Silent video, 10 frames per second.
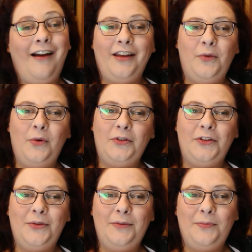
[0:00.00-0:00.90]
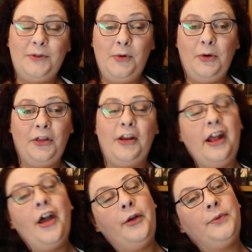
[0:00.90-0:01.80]
Are you all doing Spookathon? I
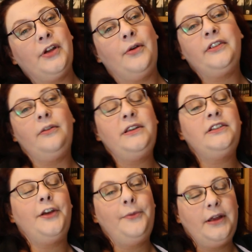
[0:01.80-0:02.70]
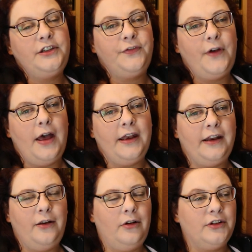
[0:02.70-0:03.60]
hope so. It's going to be so much fun.
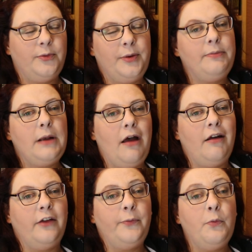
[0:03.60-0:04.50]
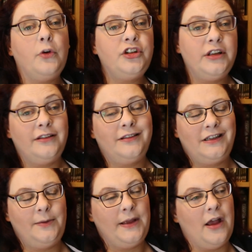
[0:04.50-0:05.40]
I know lots of people are, and I've been watching
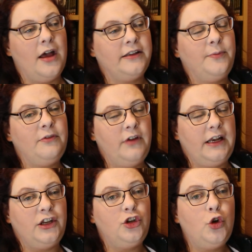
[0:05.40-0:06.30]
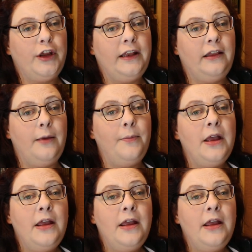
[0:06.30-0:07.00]
TBRs, been really enjoying them.